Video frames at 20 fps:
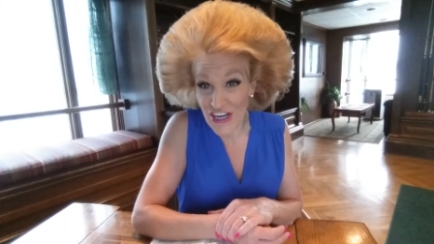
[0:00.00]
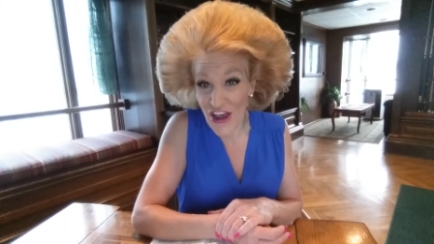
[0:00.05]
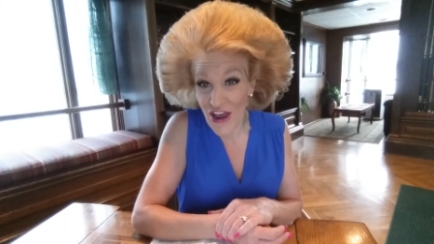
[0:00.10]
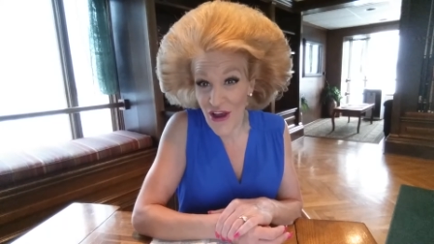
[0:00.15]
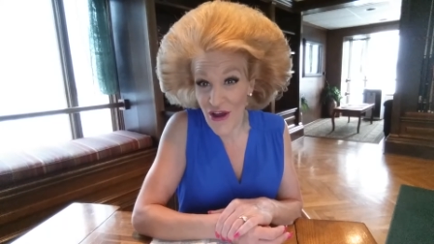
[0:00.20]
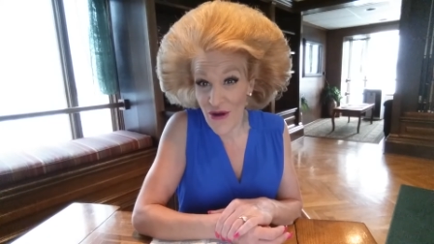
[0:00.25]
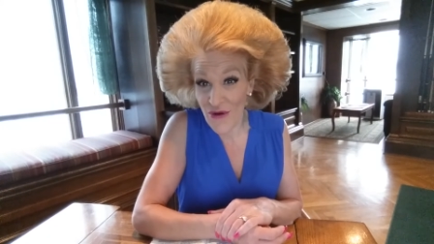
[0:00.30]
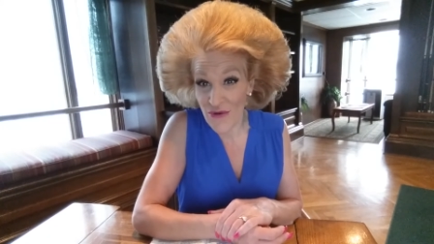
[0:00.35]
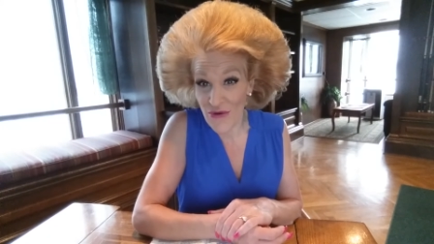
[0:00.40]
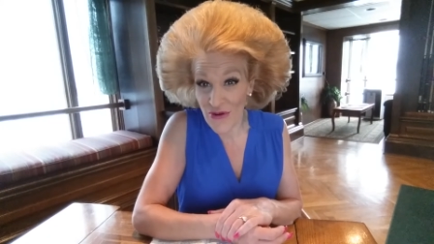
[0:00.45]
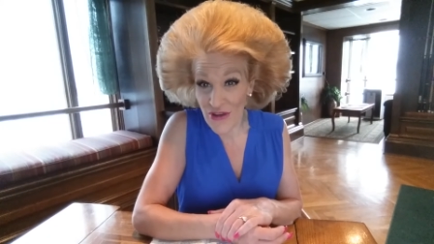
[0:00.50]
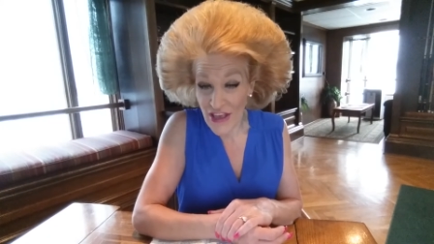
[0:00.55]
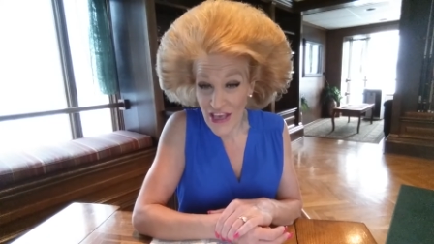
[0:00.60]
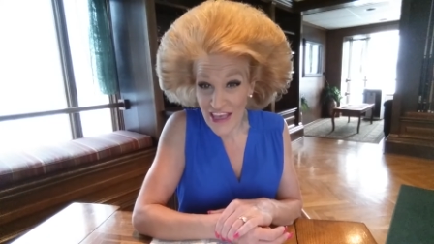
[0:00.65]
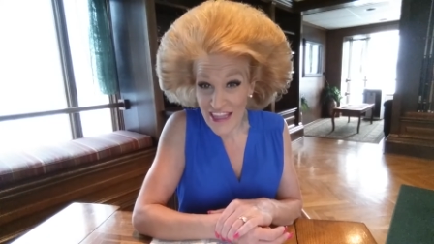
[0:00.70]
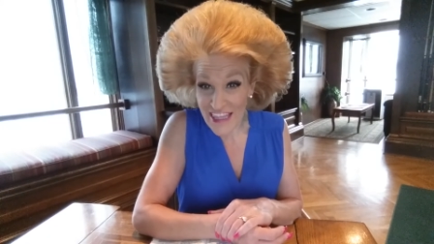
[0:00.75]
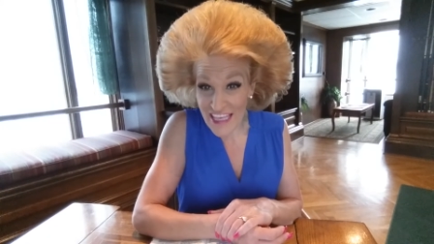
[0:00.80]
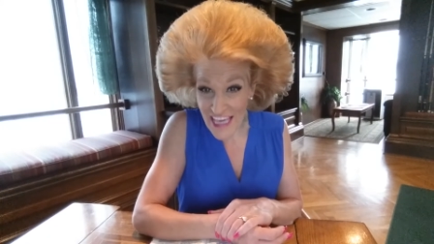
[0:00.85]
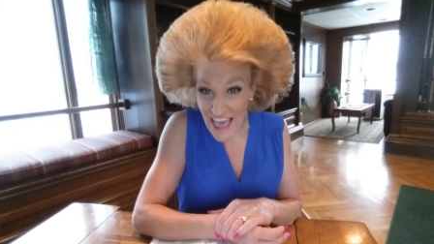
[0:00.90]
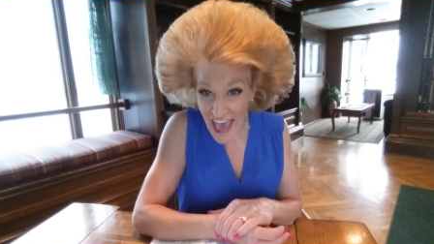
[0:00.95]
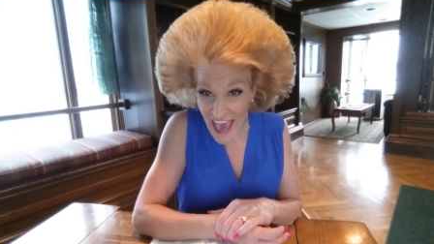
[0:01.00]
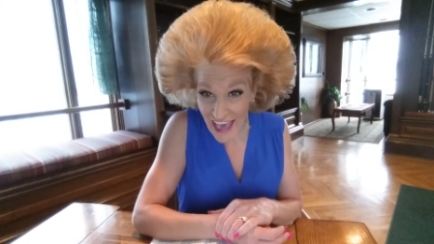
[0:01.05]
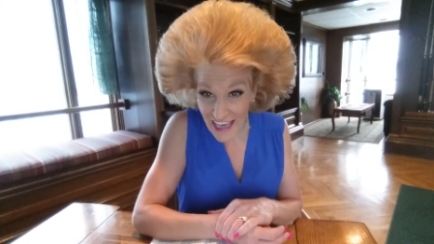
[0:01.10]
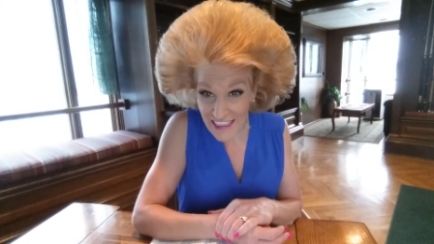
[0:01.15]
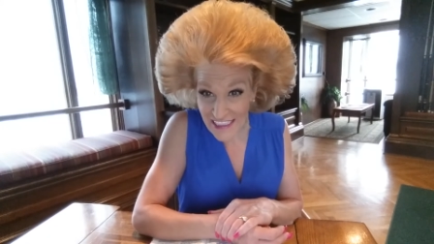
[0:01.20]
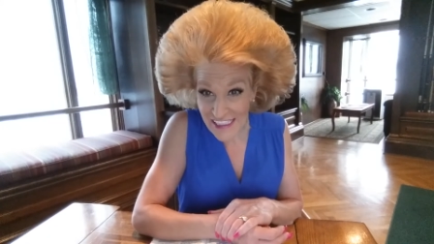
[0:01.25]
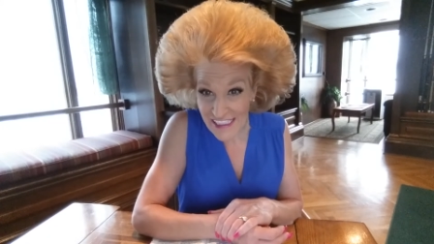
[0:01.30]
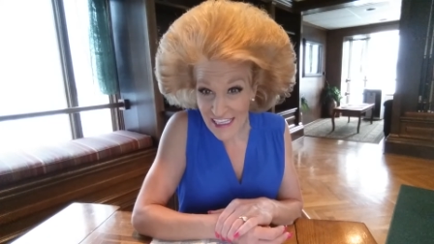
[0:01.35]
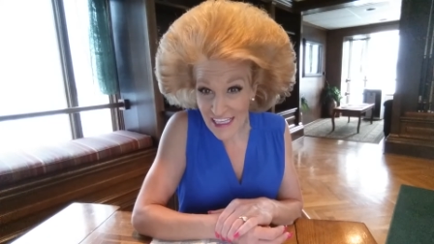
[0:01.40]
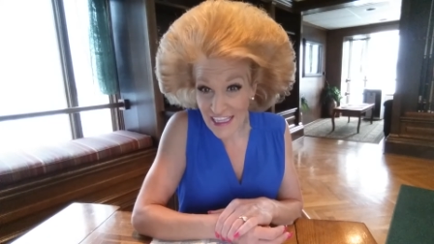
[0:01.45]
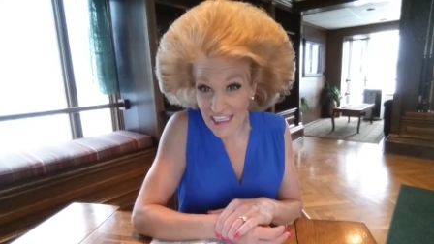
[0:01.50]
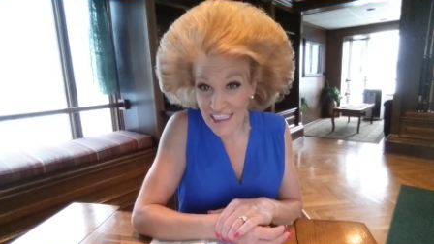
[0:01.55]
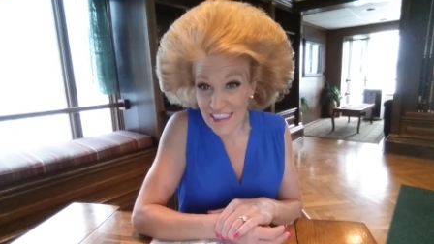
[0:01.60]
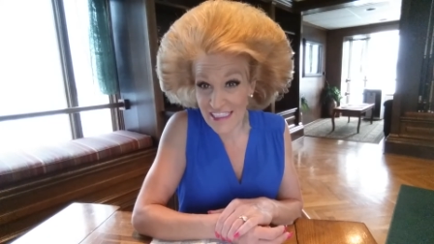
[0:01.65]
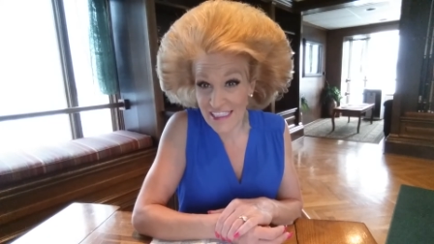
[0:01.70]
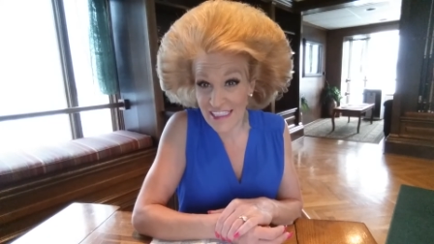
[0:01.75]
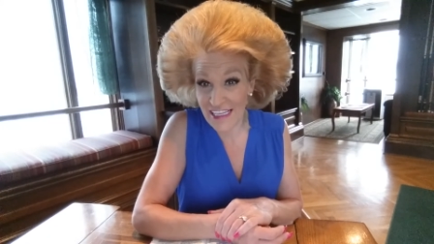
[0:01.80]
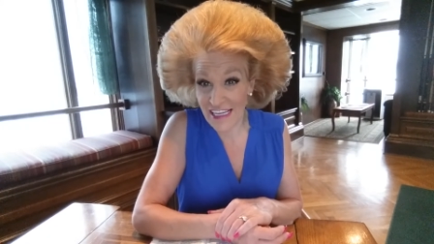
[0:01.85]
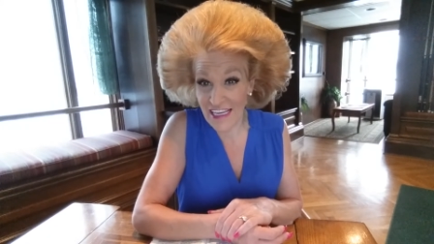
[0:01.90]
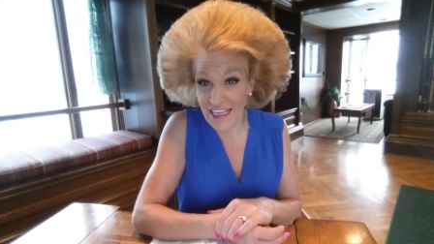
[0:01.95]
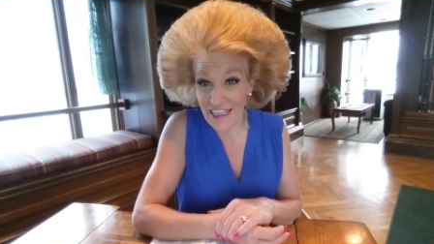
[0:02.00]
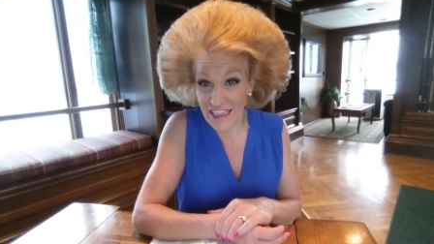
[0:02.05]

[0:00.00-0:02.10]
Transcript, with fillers: know the excellency